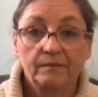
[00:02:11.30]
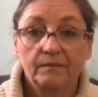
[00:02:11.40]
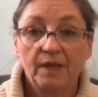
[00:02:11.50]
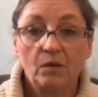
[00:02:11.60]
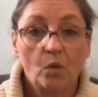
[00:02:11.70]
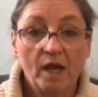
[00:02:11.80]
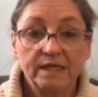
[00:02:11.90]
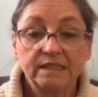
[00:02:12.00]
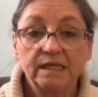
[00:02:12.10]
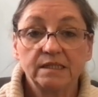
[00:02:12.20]
And why
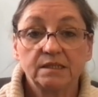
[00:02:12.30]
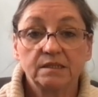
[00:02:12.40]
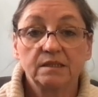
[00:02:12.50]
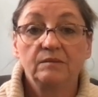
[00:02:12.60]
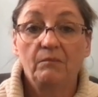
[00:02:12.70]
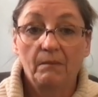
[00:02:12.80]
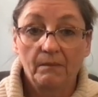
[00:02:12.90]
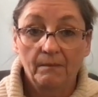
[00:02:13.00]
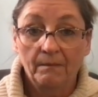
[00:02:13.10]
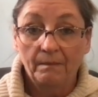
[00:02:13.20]
is this?
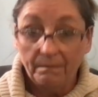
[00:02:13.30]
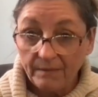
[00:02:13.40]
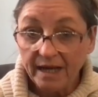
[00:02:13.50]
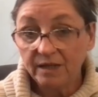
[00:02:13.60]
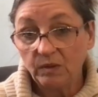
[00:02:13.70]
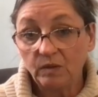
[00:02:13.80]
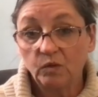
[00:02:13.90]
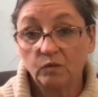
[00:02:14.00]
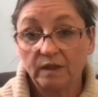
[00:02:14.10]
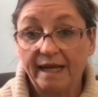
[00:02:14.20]
Many people
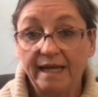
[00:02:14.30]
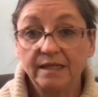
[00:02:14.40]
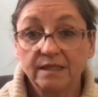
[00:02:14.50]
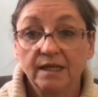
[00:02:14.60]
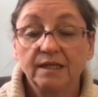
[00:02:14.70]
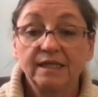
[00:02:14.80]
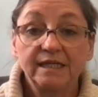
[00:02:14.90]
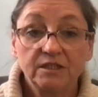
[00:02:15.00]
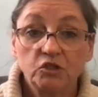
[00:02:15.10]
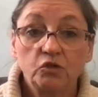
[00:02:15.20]
relate that
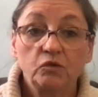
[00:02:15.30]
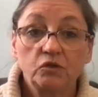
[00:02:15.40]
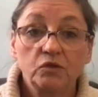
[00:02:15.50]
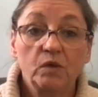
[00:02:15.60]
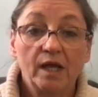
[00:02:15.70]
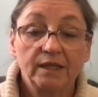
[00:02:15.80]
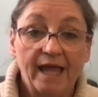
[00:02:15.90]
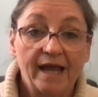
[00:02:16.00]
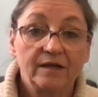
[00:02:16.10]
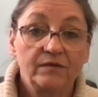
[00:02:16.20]
is due to a
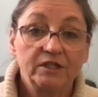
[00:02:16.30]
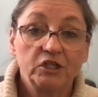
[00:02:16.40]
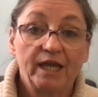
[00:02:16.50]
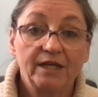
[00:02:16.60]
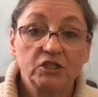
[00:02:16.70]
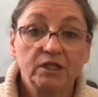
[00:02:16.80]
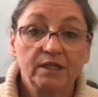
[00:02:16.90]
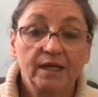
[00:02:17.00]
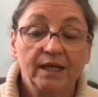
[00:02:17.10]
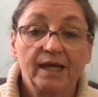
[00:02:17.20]
lack of
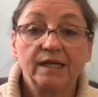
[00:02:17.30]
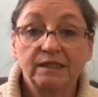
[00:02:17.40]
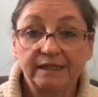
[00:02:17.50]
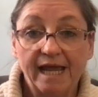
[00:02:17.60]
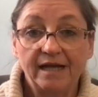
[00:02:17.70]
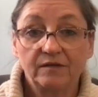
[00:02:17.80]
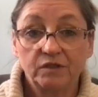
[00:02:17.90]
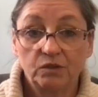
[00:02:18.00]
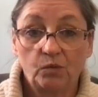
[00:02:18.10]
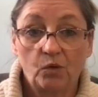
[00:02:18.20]
education and a lack of
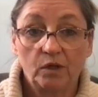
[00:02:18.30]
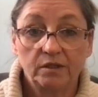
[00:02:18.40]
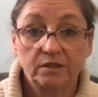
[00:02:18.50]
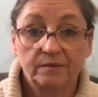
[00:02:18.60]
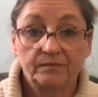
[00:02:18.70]
support.